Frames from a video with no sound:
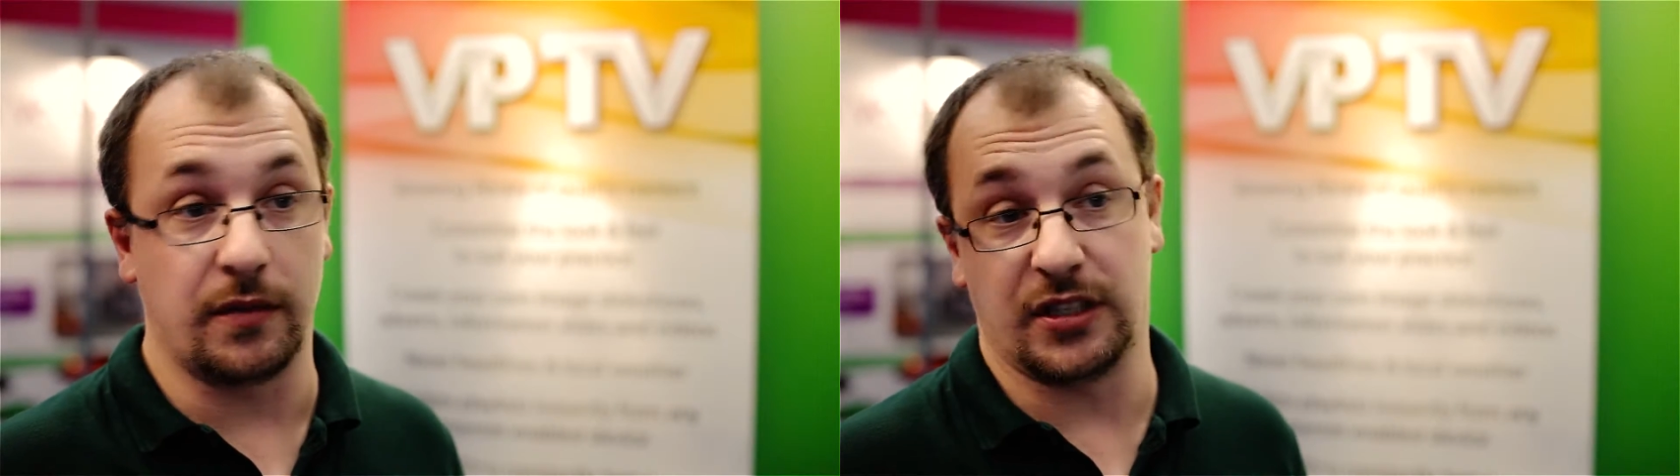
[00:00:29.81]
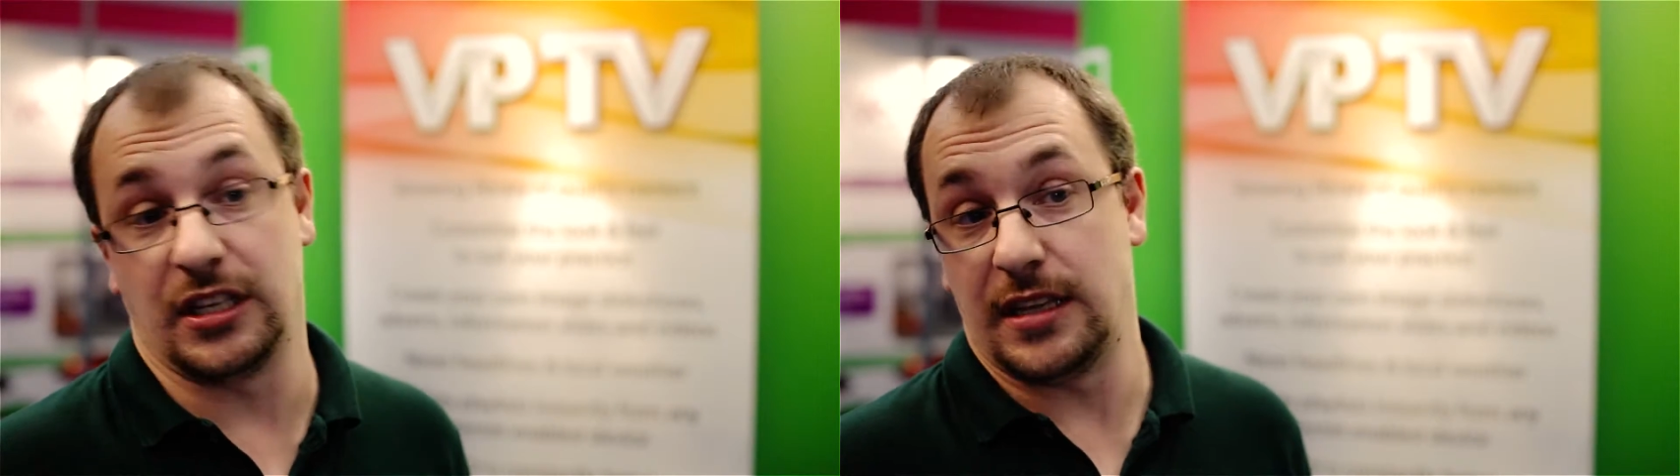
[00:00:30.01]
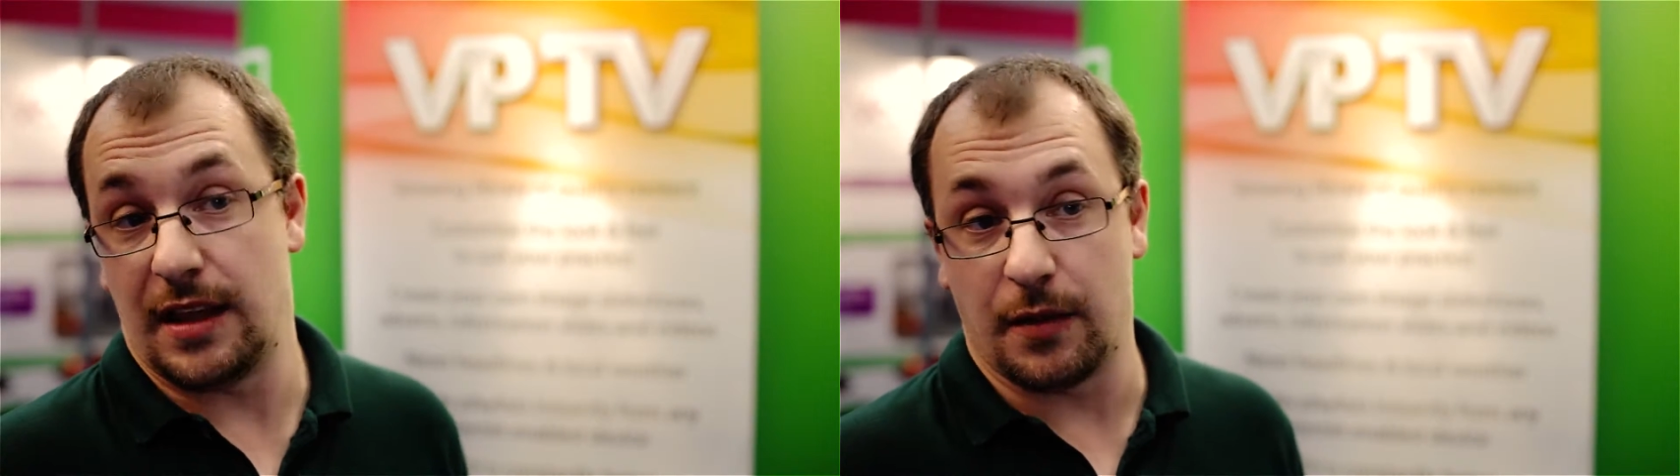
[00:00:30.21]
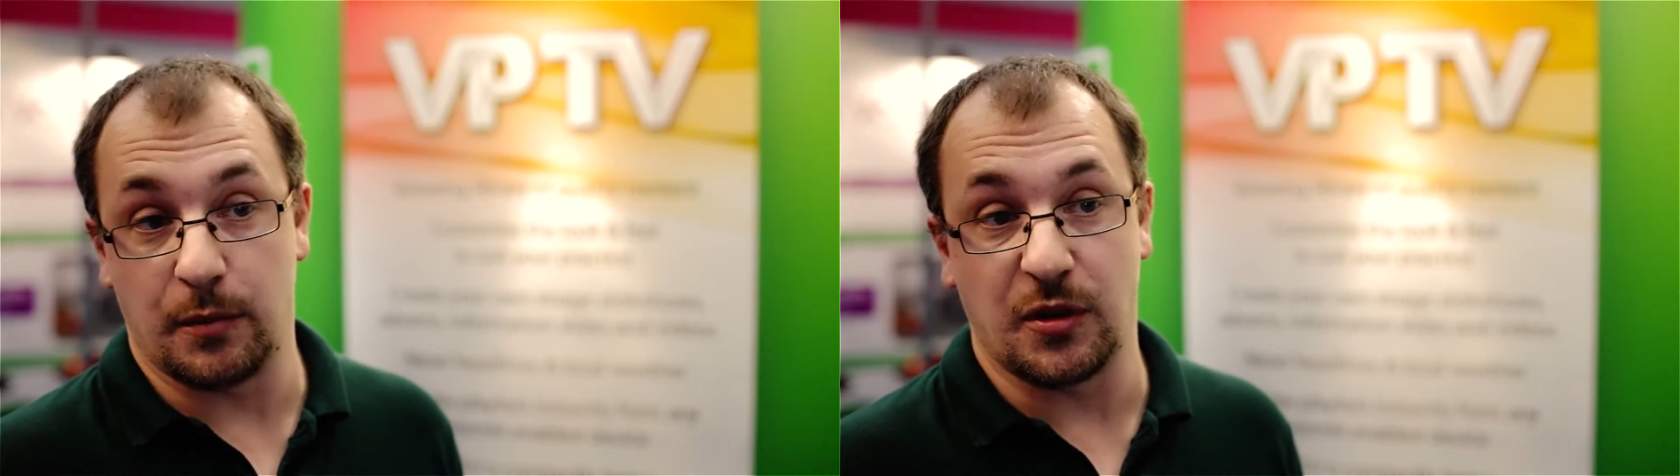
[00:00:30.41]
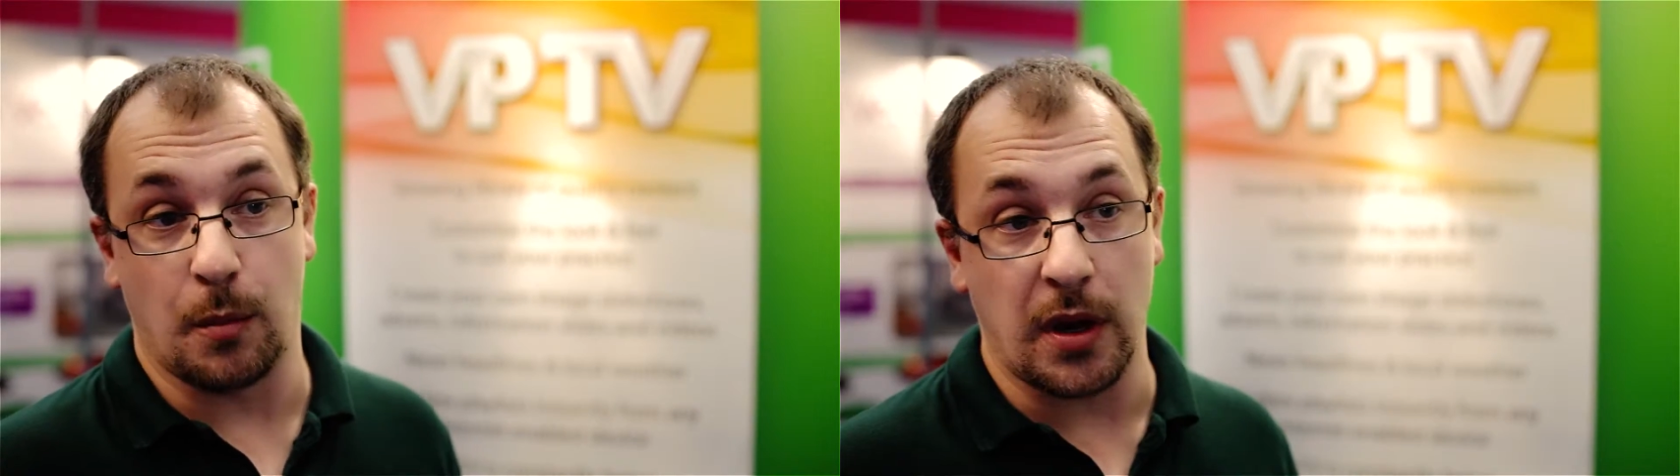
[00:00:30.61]
obviously save them
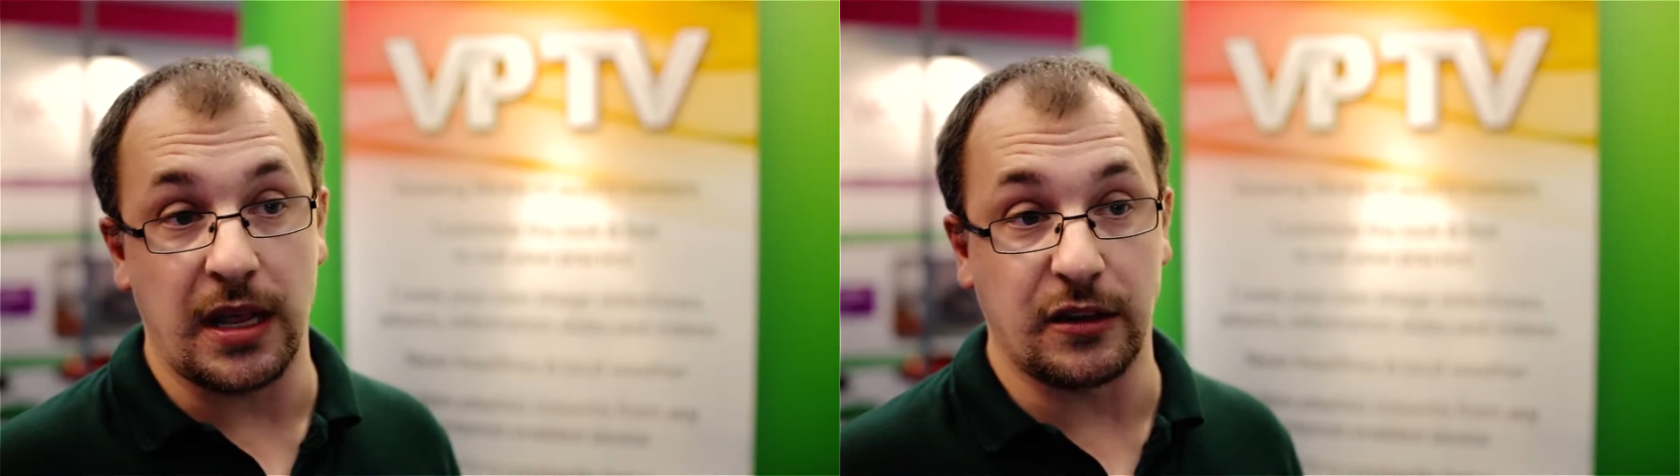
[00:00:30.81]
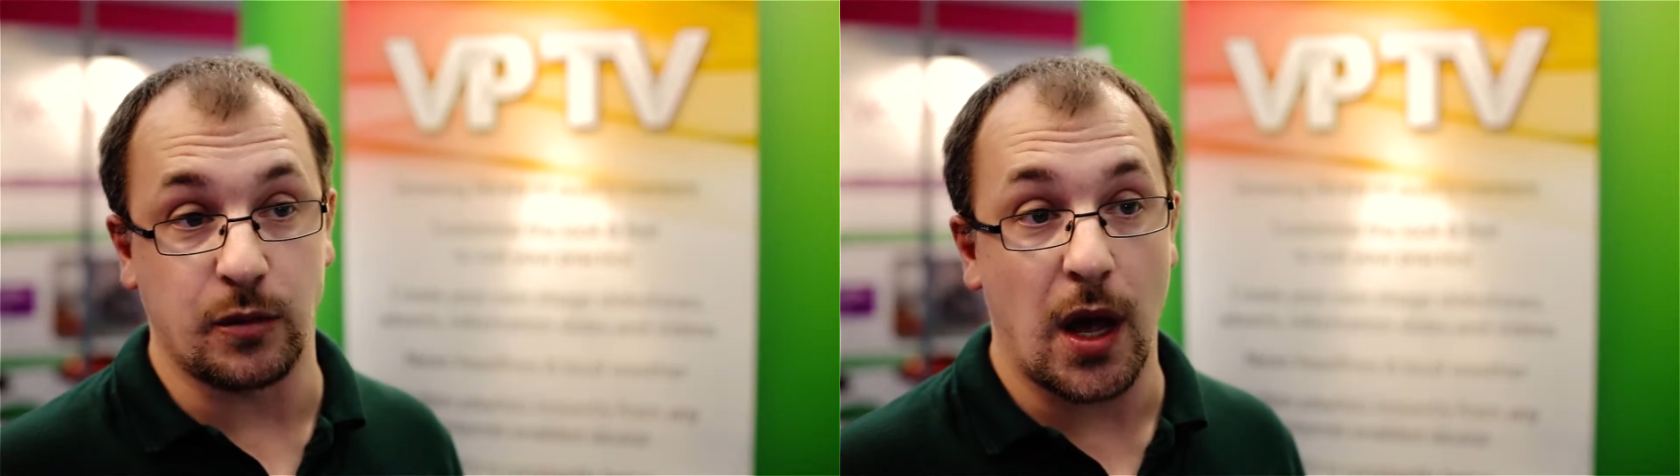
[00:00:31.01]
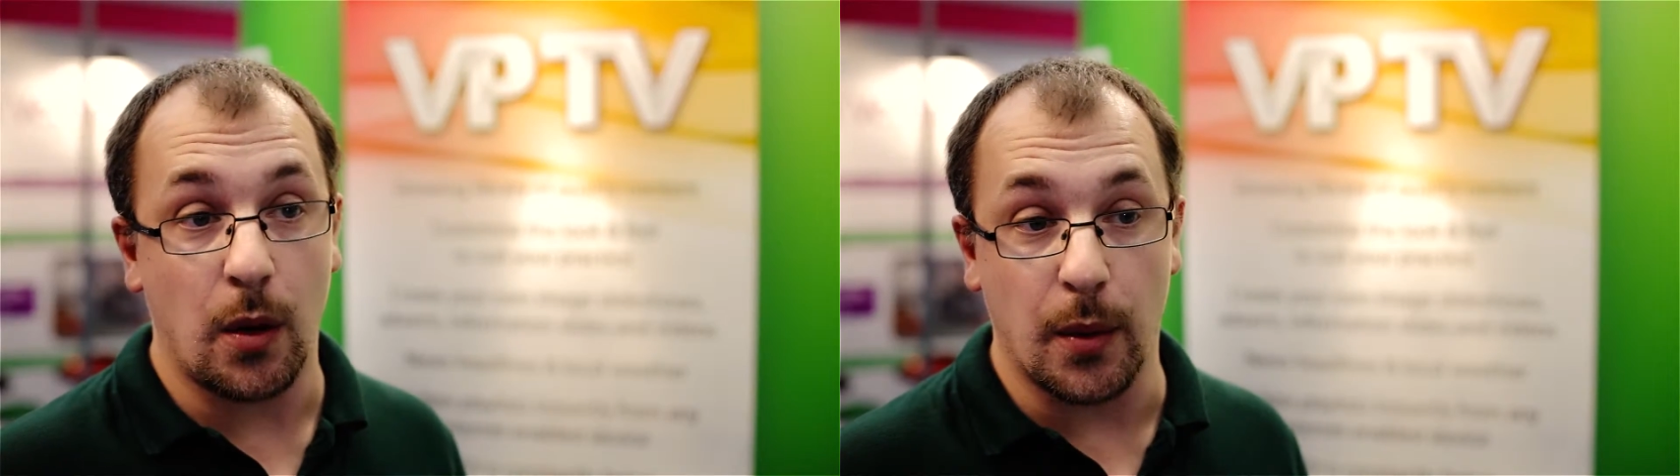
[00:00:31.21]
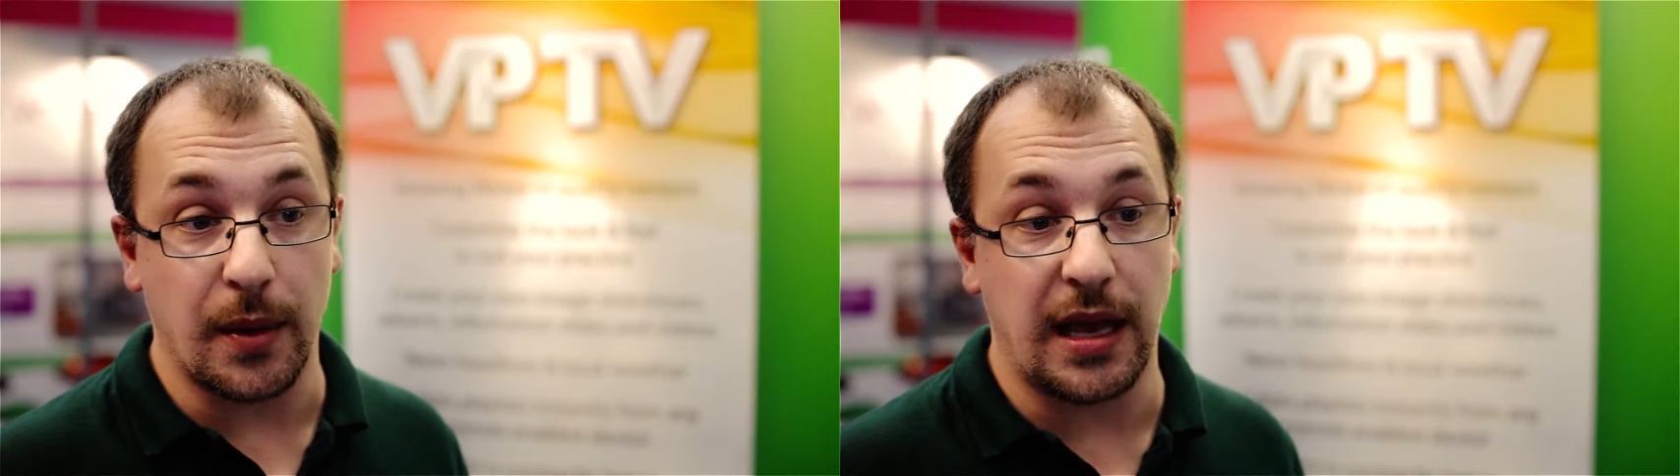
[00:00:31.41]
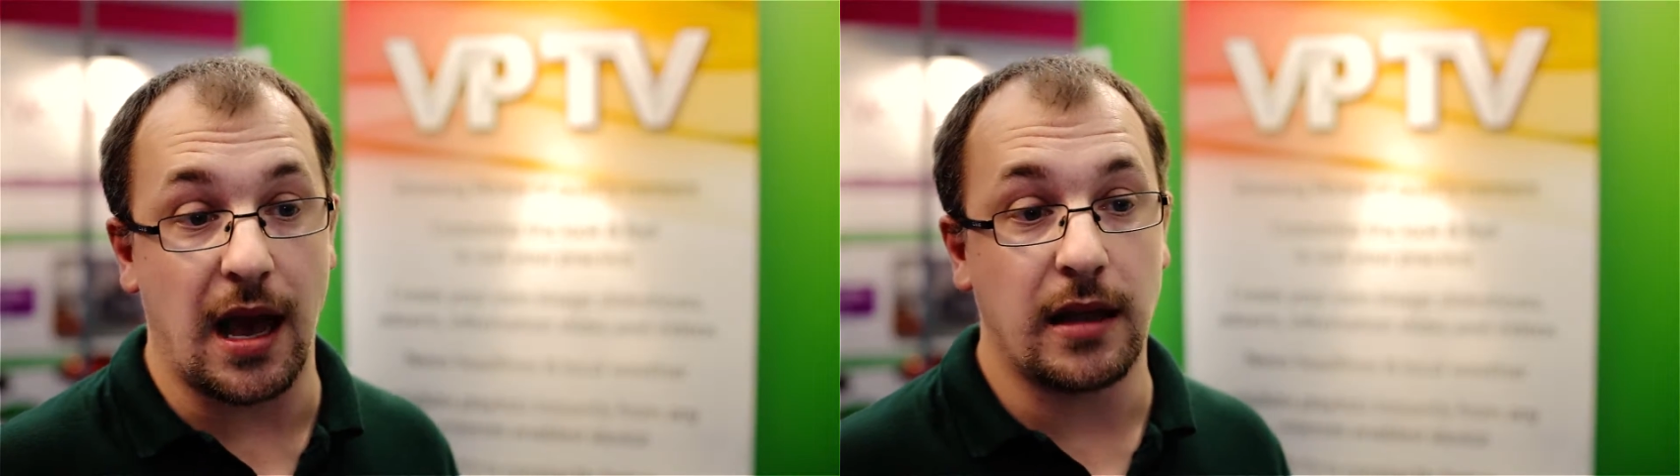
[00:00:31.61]
some money as well where we
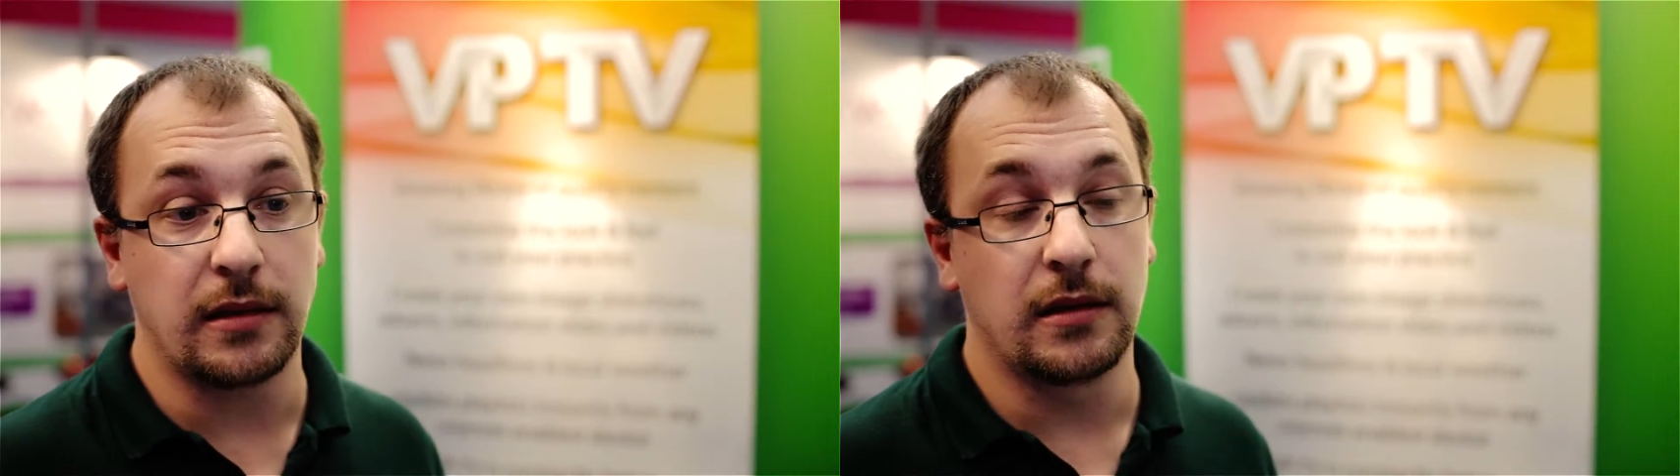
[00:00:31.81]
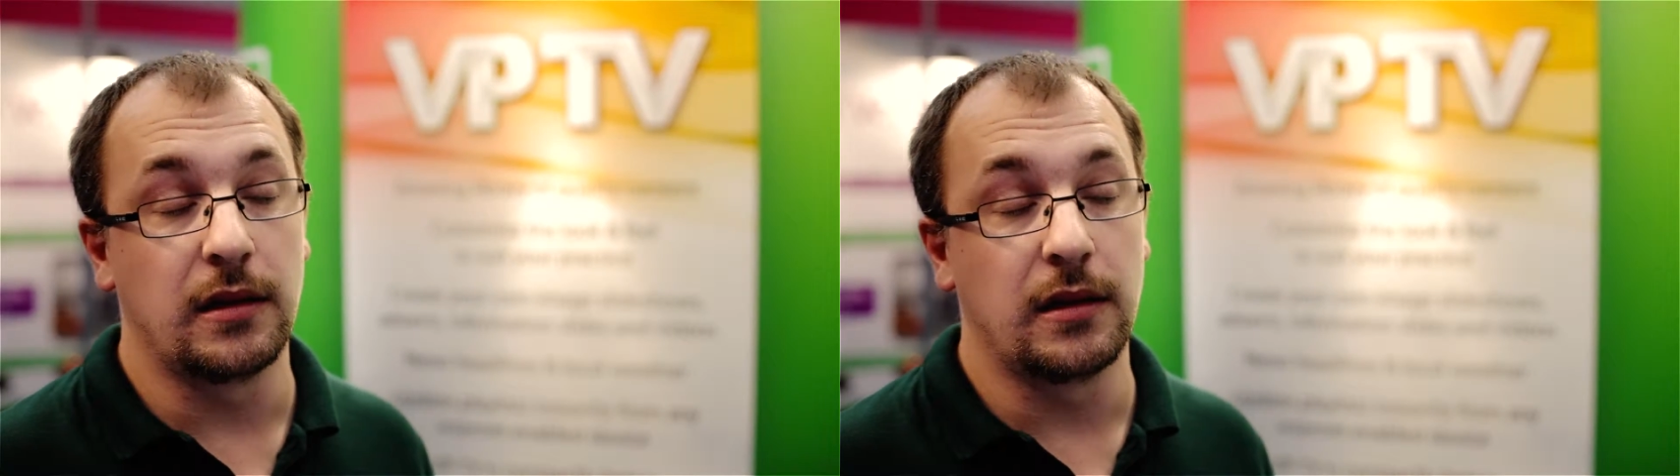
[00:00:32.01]
can,